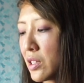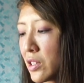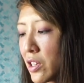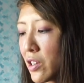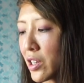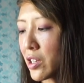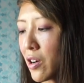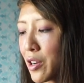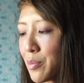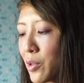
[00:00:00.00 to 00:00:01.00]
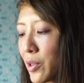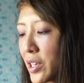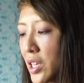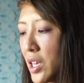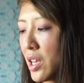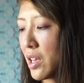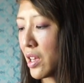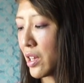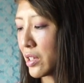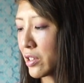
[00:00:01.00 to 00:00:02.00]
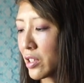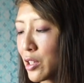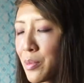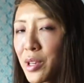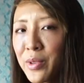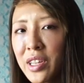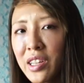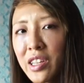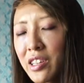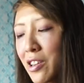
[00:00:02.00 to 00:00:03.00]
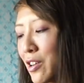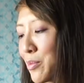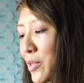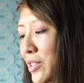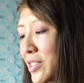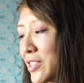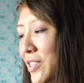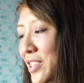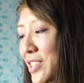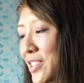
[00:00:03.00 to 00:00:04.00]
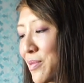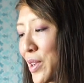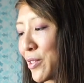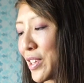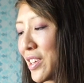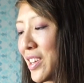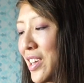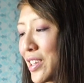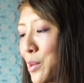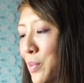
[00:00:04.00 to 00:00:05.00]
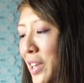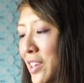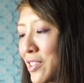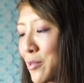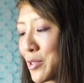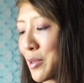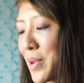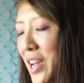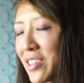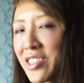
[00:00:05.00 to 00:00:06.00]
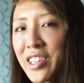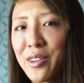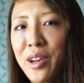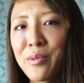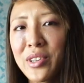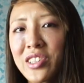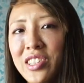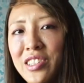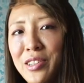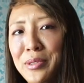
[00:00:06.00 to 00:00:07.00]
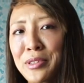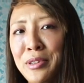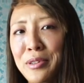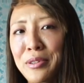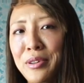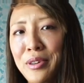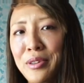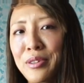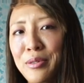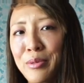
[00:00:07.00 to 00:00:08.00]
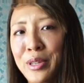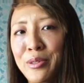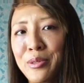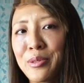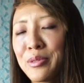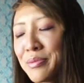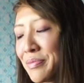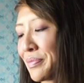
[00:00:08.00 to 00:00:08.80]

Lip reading: So it's a dark cardboard. There's a little bit of wrinkling in the cardboard, so it's my only complaint in terms of the packaging. I wish there wasn't a wrinkle.